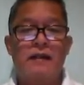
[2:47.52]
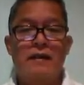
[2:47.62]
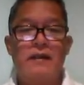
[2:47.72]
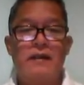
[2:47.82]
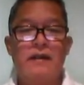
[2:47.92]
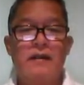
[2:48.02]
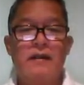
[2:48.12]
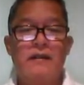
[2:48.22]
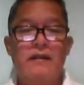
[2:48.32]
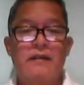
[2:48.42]

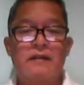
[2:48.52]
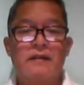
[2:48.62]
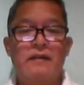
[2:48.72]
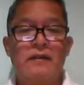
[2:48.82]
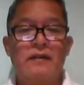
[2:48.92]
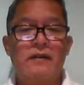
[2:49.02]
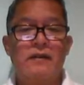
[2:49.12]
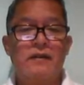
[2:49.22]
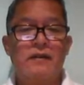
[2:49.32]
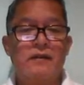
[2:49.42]

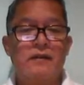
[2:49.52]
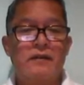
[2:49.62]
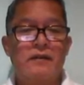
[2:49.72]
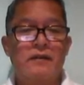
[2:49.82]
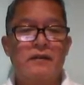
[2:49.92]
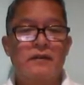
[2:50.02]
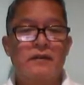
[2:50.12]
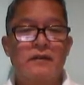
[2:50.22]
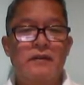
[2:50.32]
[no speech]